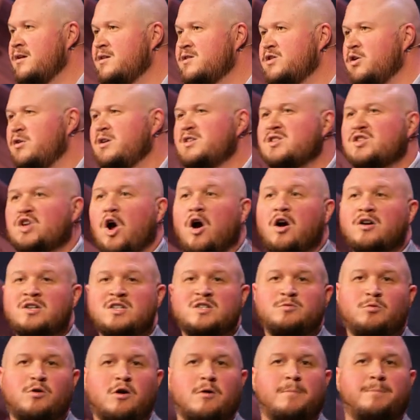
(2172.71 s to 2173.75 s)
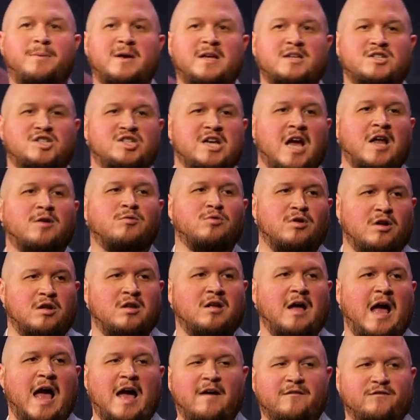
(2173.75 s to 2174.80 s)
So his charges were a bit
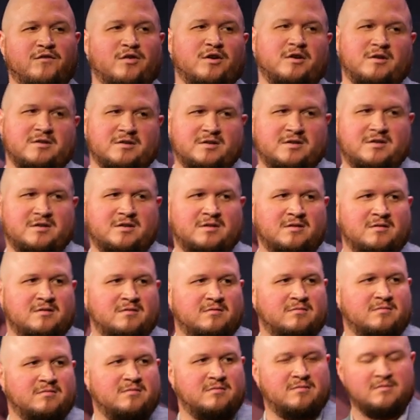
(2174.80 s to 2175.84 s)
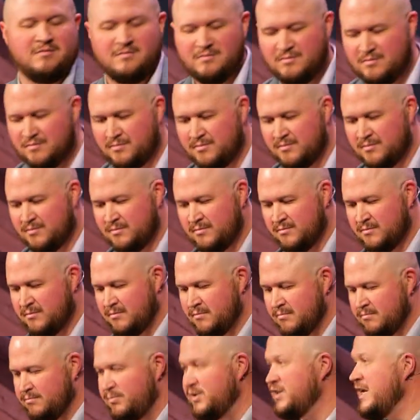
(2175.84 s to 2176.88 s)
general at first,
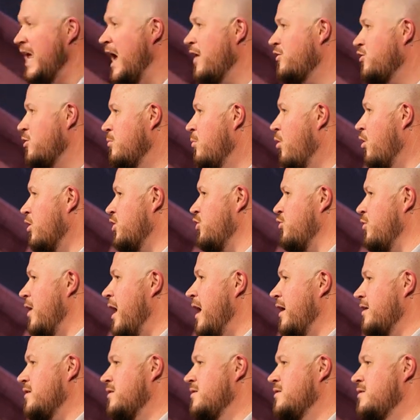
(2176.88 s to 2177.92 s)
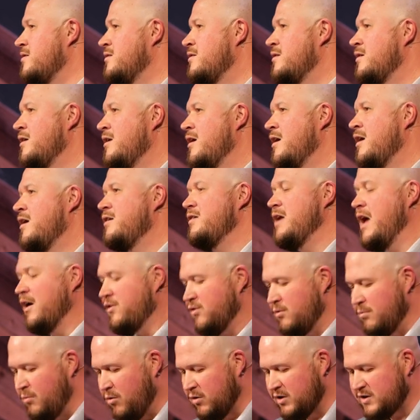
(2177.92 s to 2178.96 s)
but now they're more direct. Now
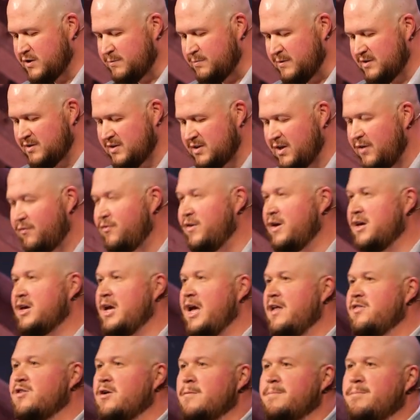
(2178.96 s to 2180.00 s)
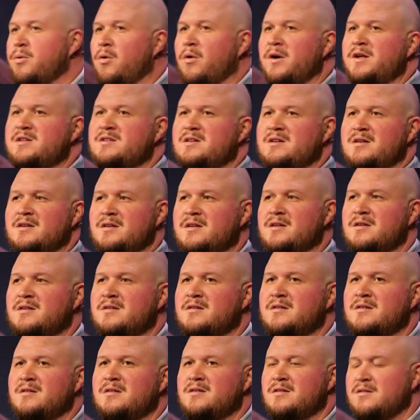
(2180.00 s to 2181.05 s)
they're more specific and they're pointed
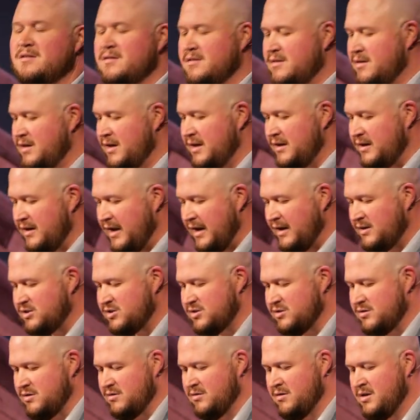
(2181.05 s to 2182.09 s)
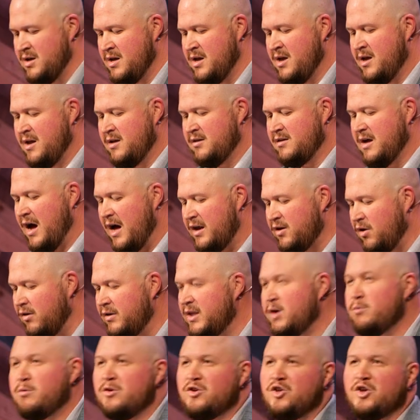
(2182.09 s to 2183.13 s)
in nature. Not
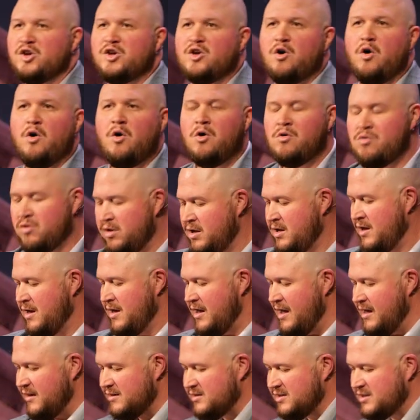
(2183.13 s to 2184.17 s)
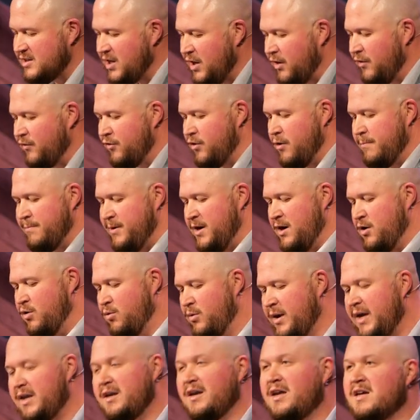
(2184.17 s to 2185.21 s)
only will the gold and silver be a
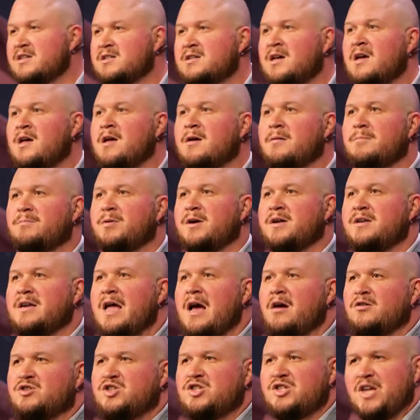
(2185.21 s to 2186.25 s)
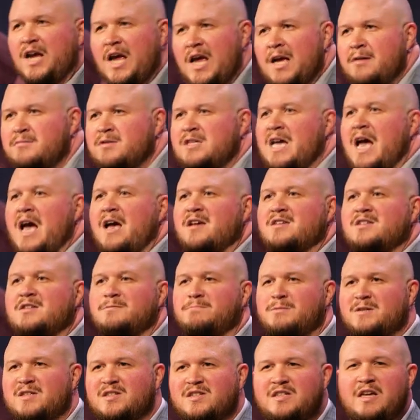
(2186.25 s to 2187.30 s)
witness, but now James has
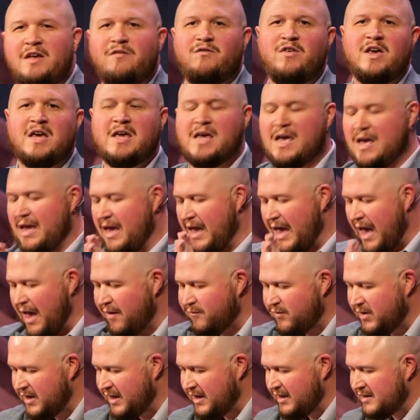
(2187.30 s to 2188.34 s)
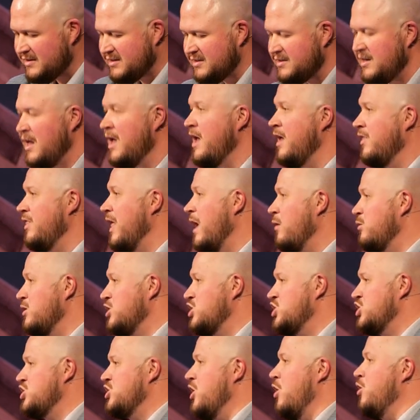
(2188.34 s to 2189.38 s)
specific evidence that
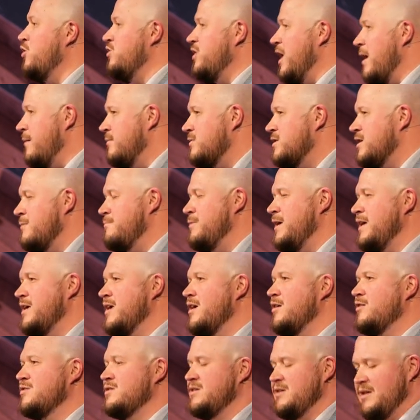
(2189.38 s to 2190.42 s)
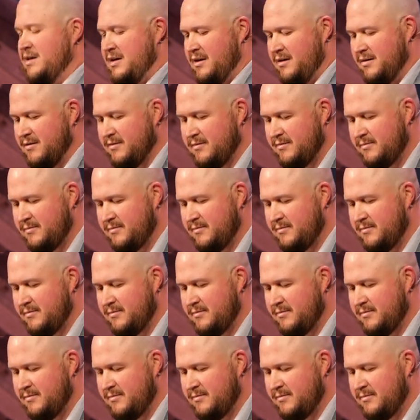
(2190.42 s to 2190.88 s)
would show them to be guilty.